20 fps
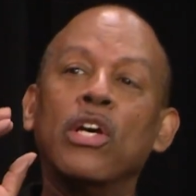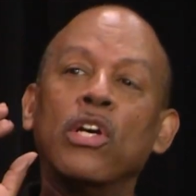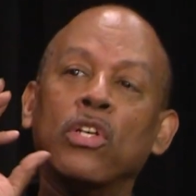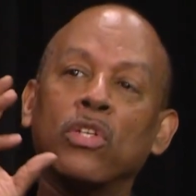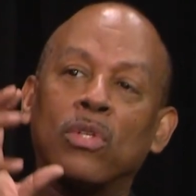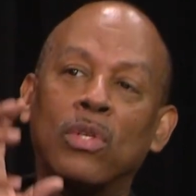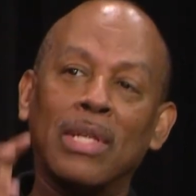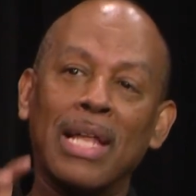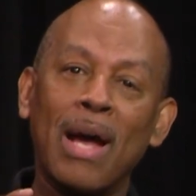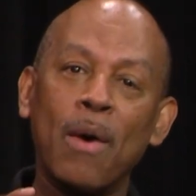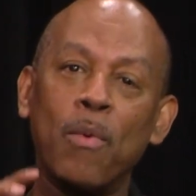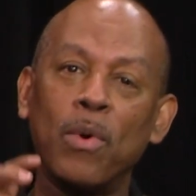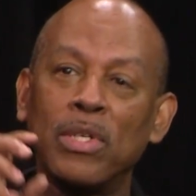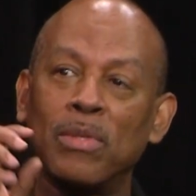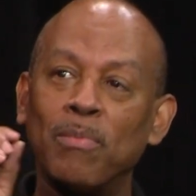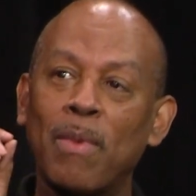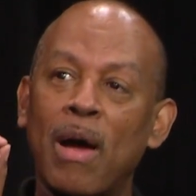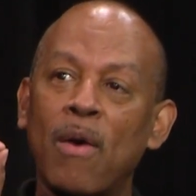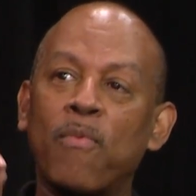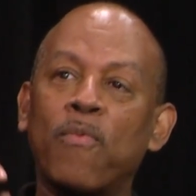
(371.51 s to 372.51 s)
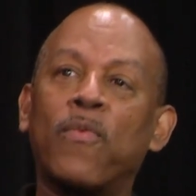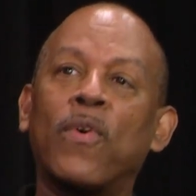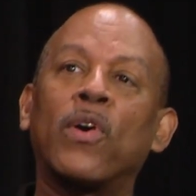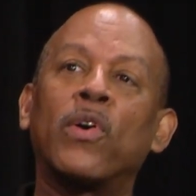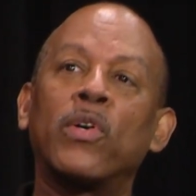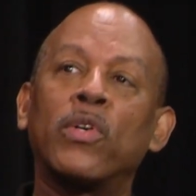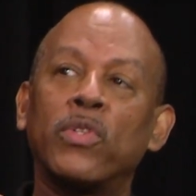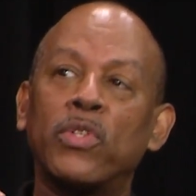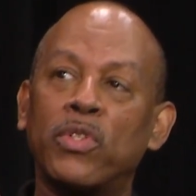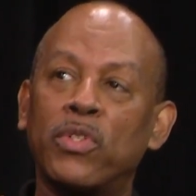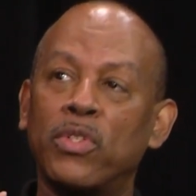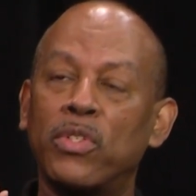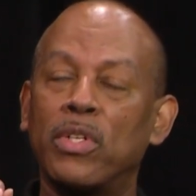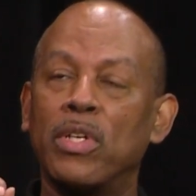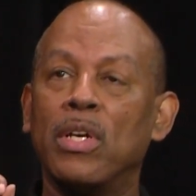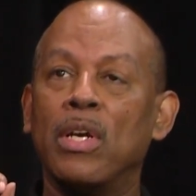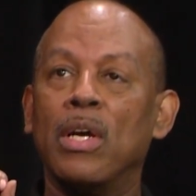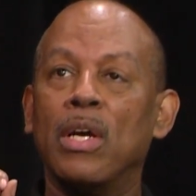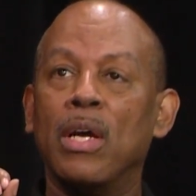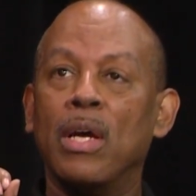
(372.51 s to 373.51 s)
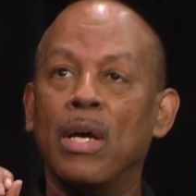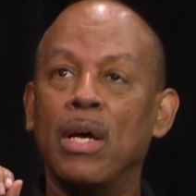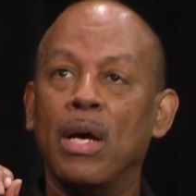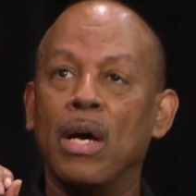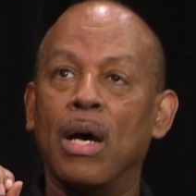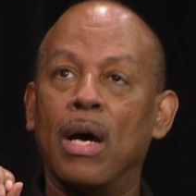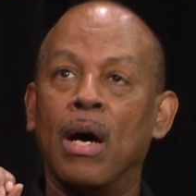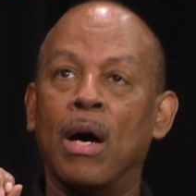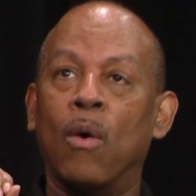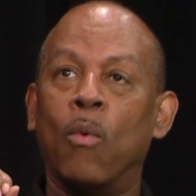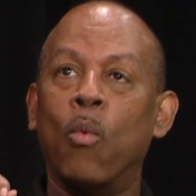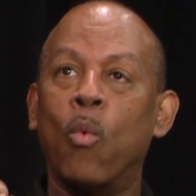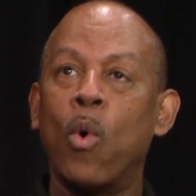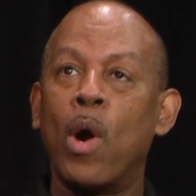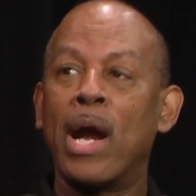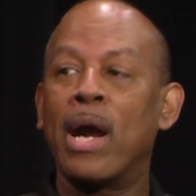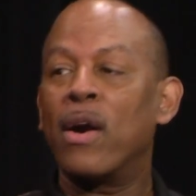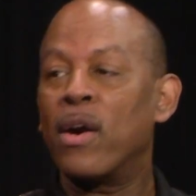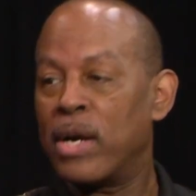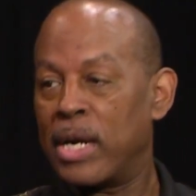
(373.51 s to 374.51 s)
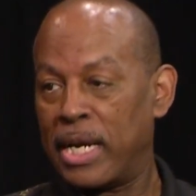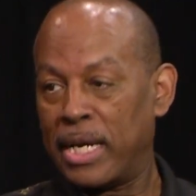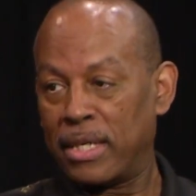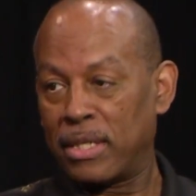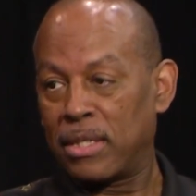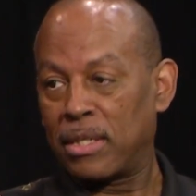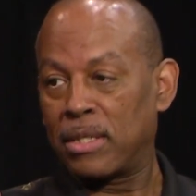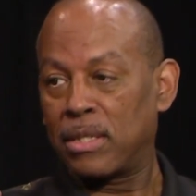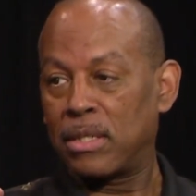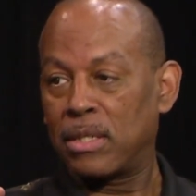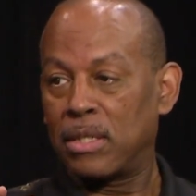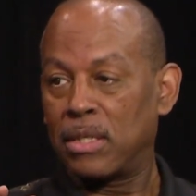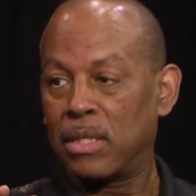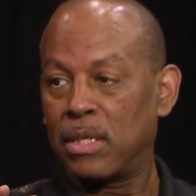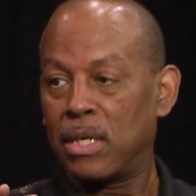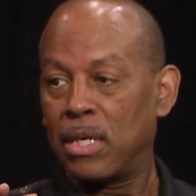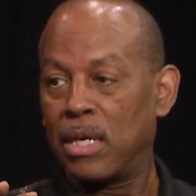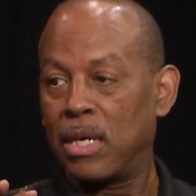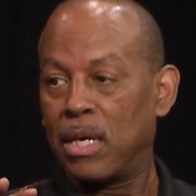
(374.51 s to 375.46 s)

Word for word: So that was my first awareness mm-hmm.